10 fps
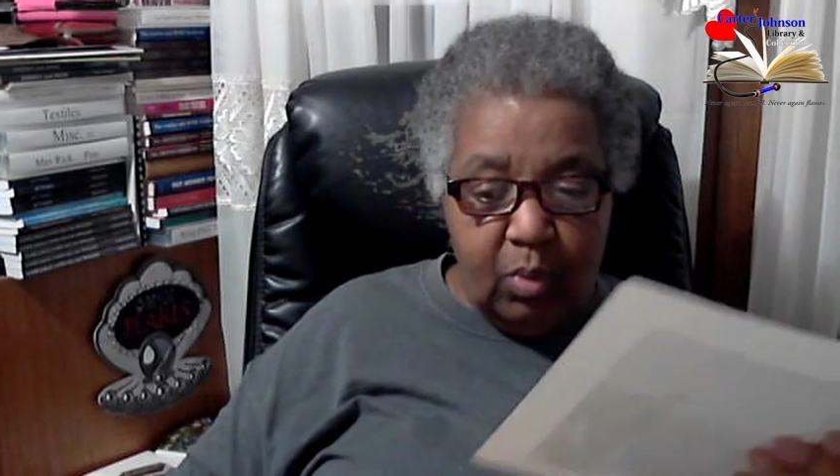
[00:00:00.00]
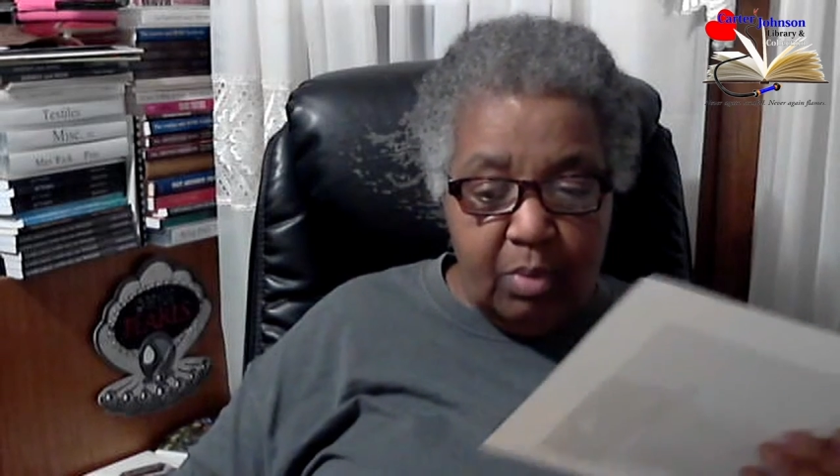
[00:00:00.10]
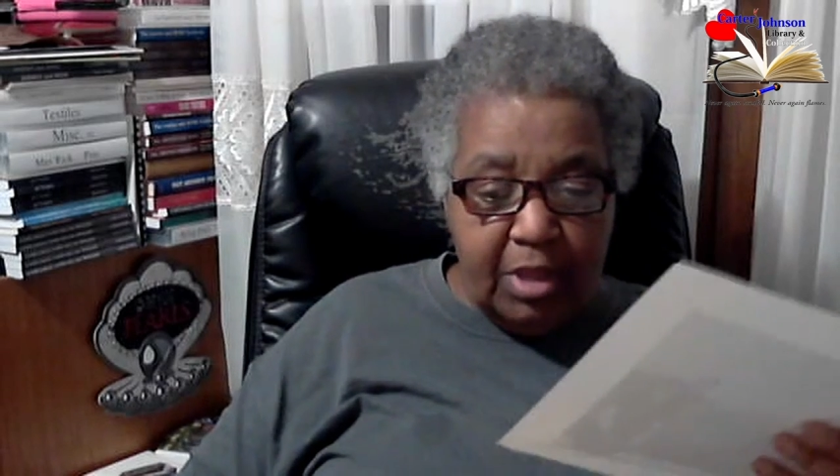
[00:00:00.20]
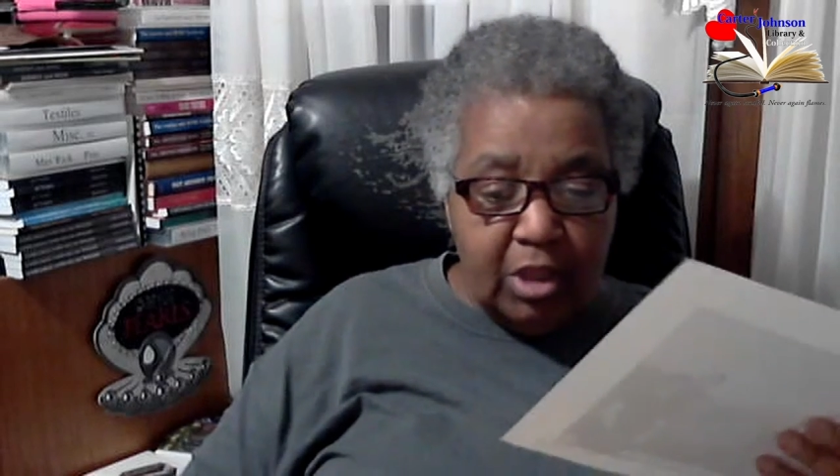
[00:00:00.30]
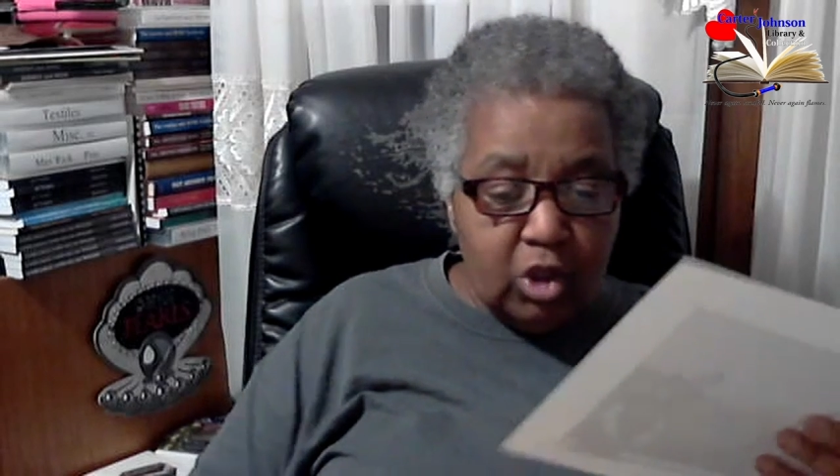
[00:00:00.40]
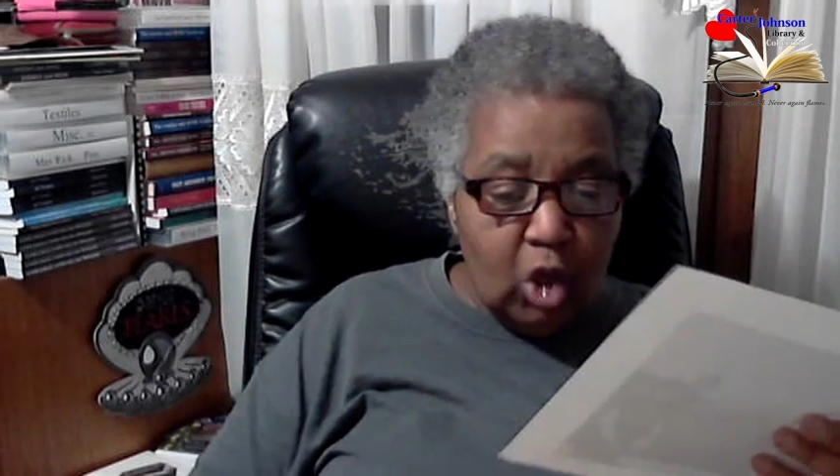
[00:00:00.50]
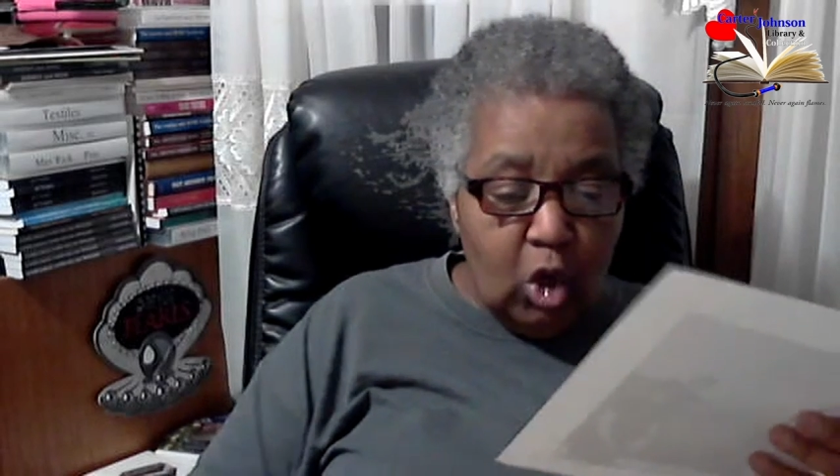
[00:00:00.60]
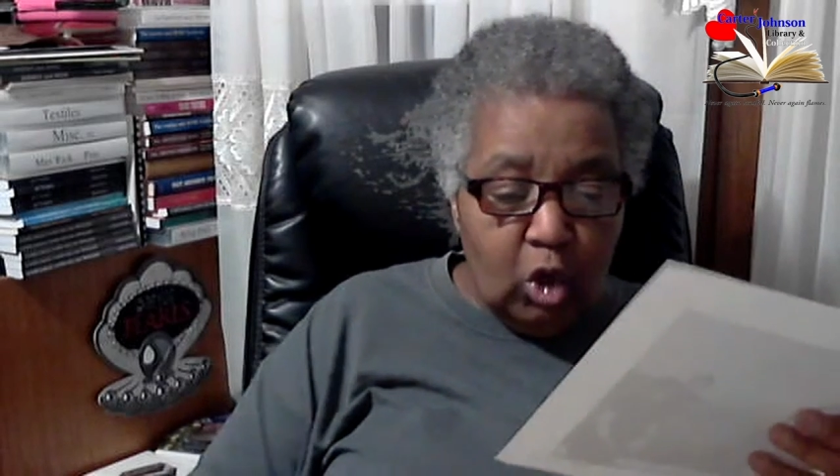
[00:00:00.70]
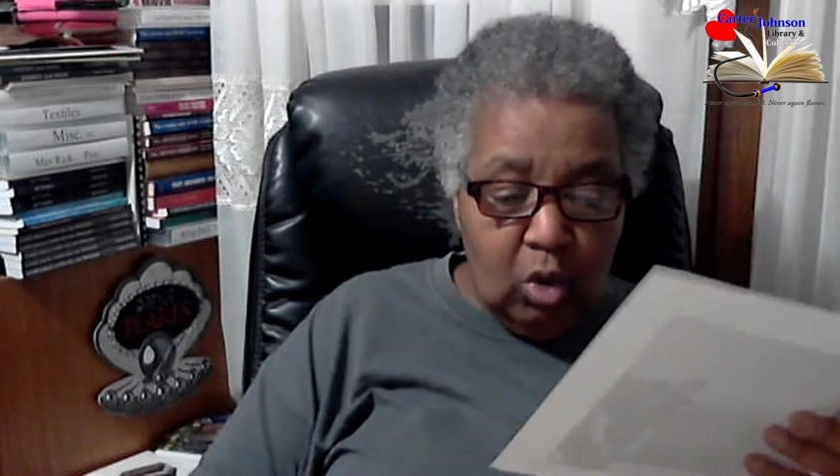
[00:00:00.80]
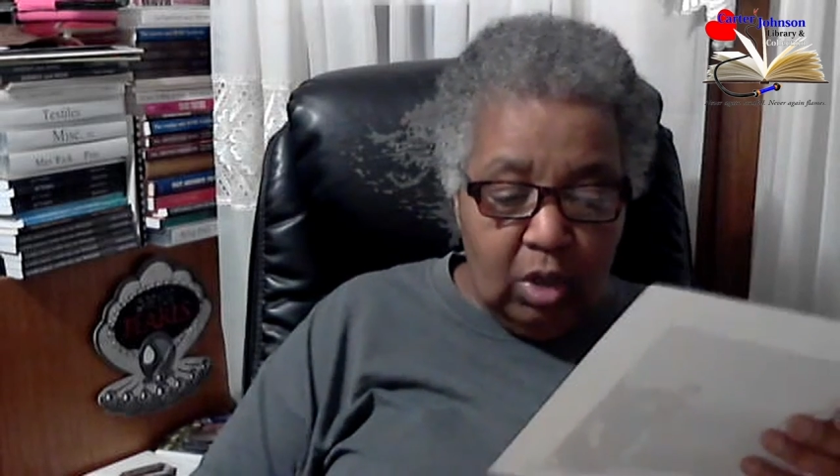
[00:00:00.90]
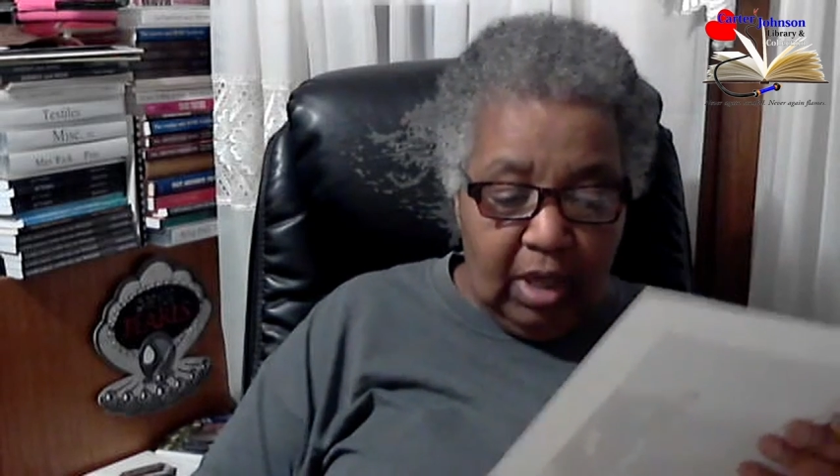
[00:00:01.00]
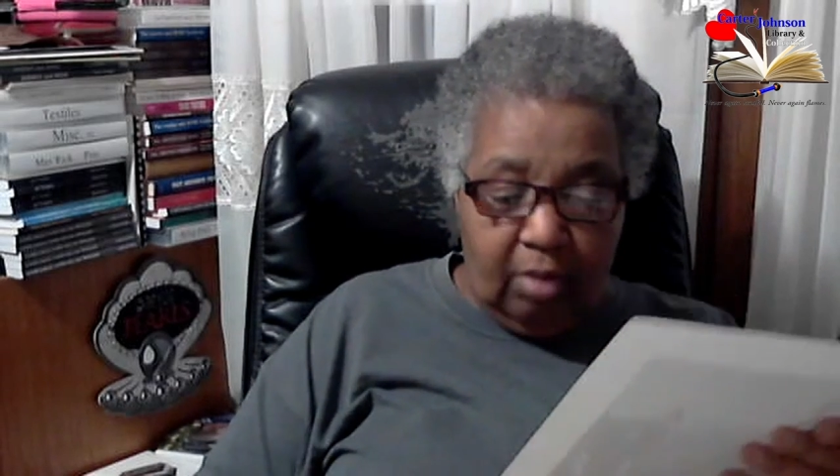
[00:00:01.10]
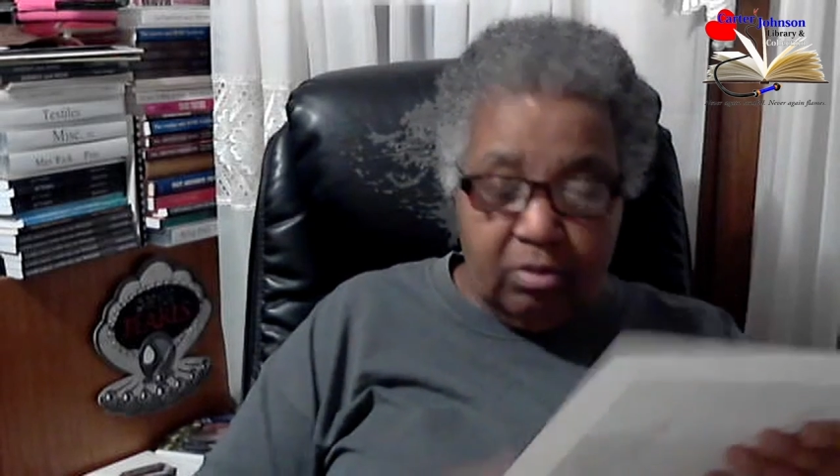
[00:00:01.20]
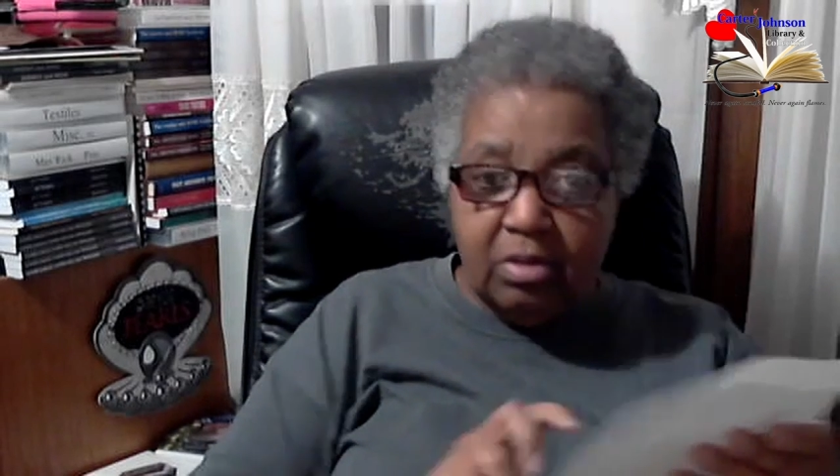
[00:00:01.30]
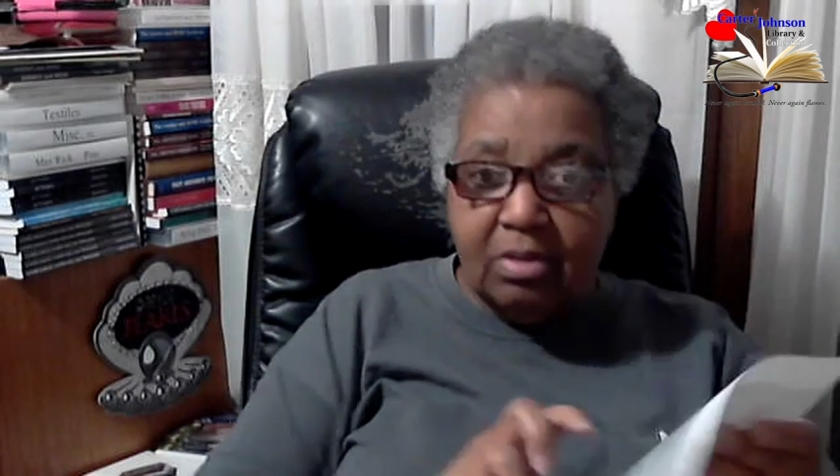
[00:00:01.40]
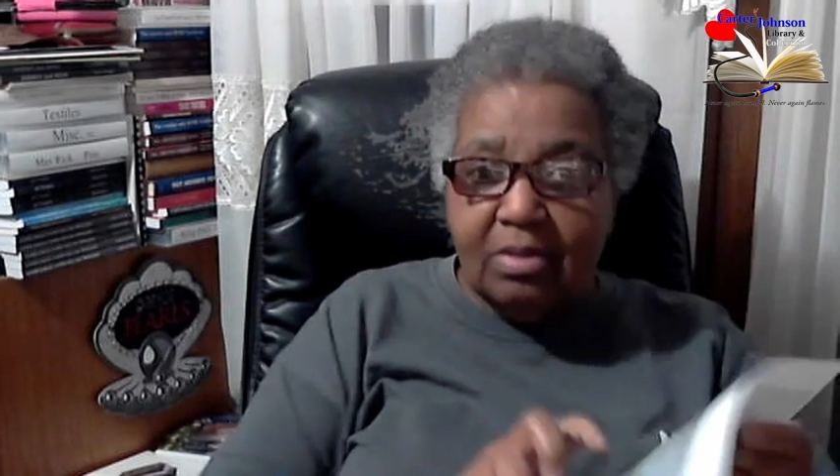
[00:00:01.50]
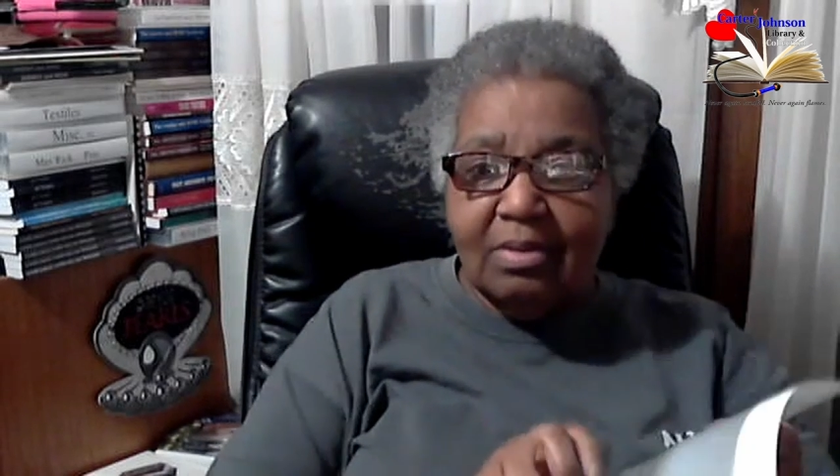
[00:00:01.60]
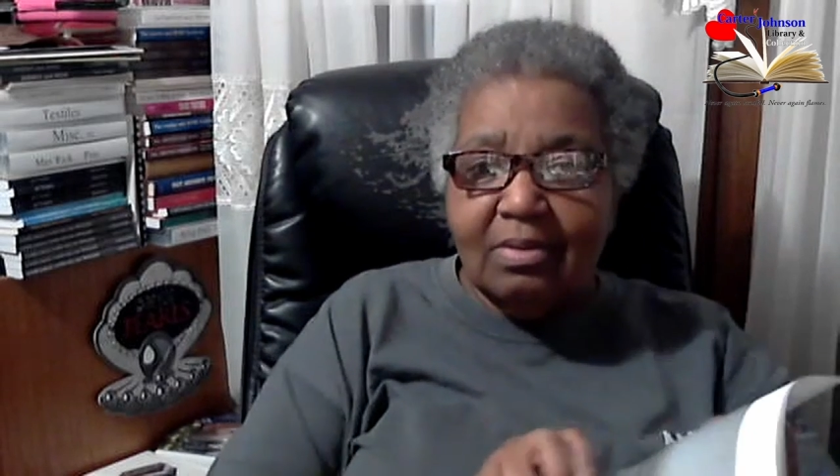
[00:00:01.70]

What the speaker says: women's cookouts.